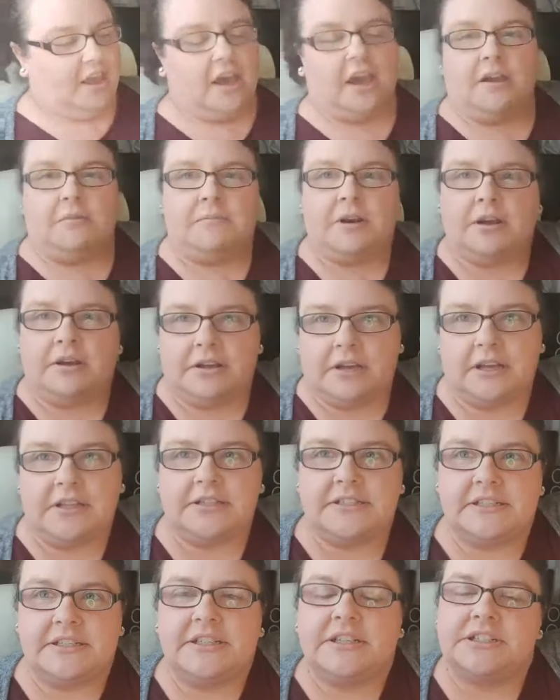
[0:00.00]
I'm not going
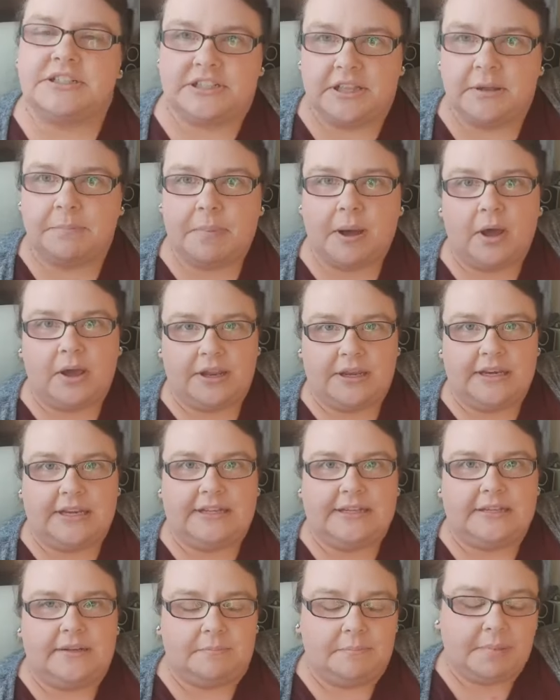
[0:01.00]
to touch the
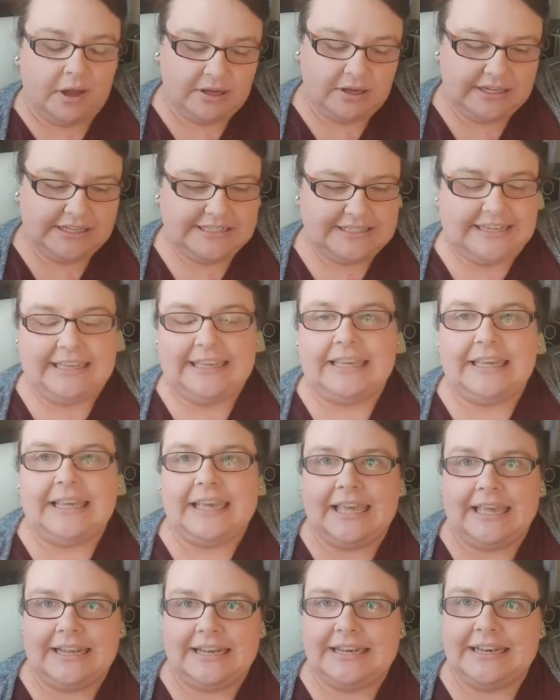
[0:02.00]
binding
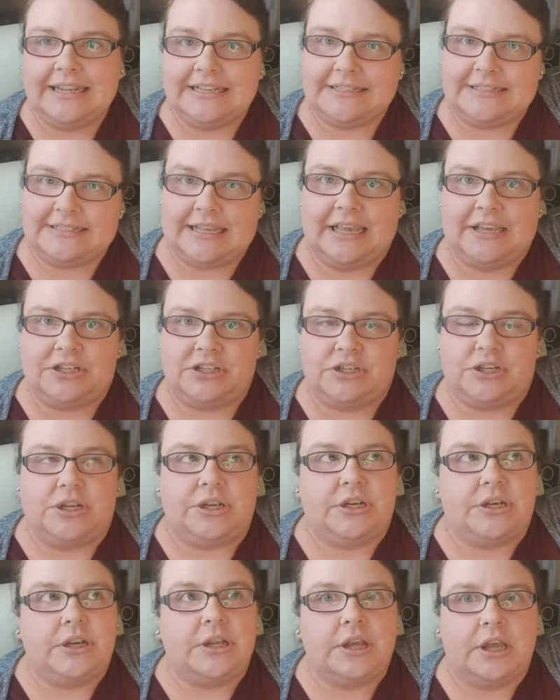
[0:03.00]
in this
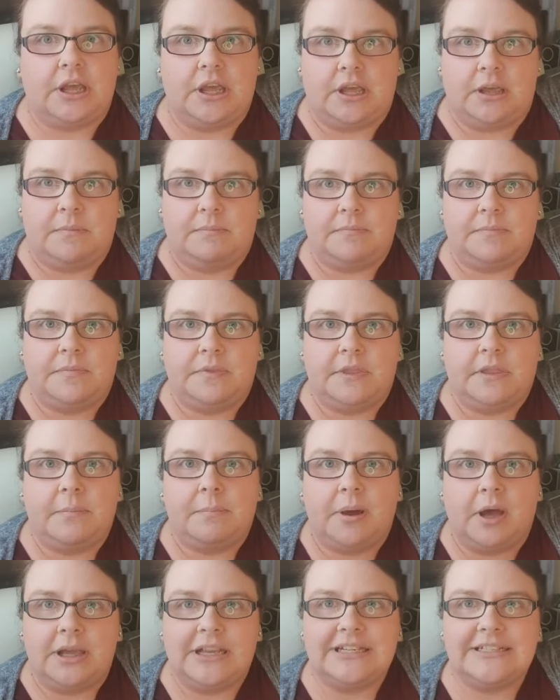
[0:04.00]
session. The
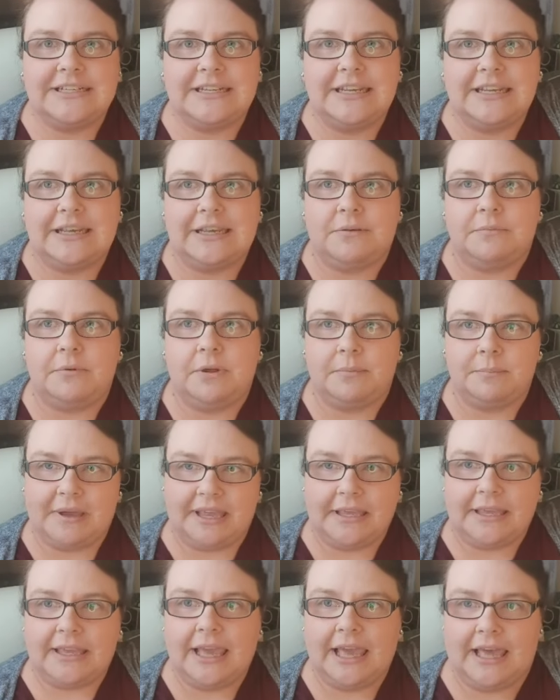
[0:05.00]
binding will
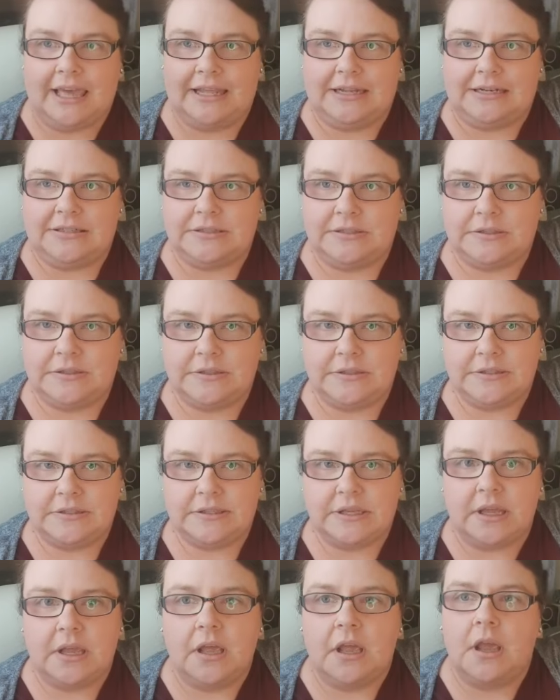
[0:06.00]
make your
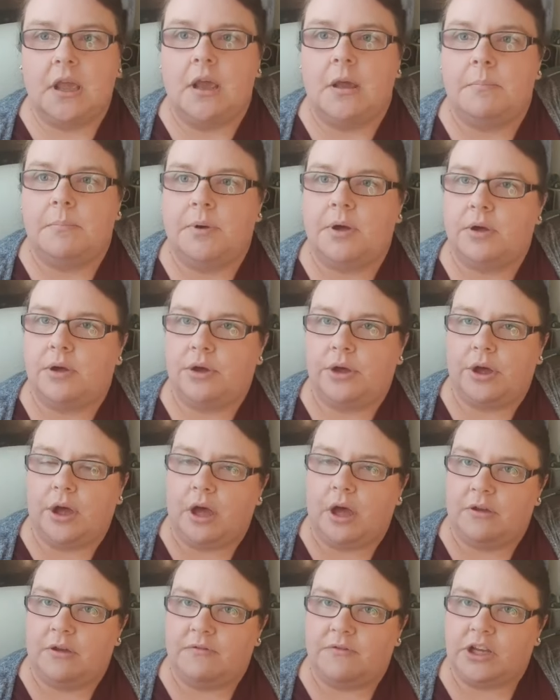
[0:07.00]
handles, but
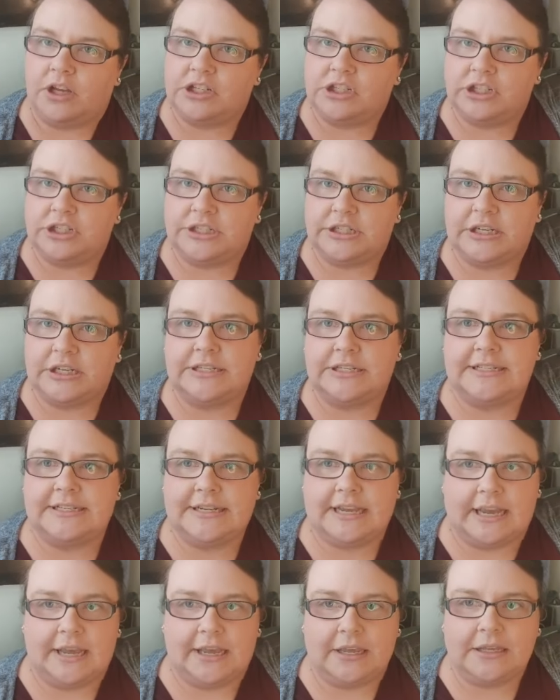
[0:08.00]
I advise you to cut
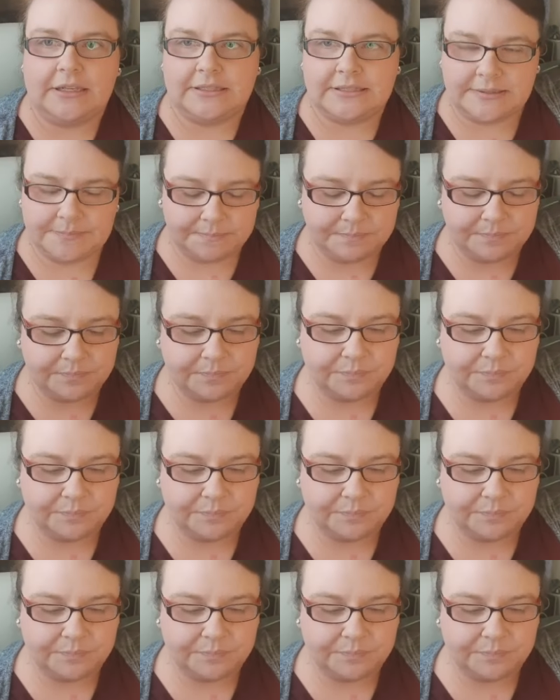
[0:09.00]
it out.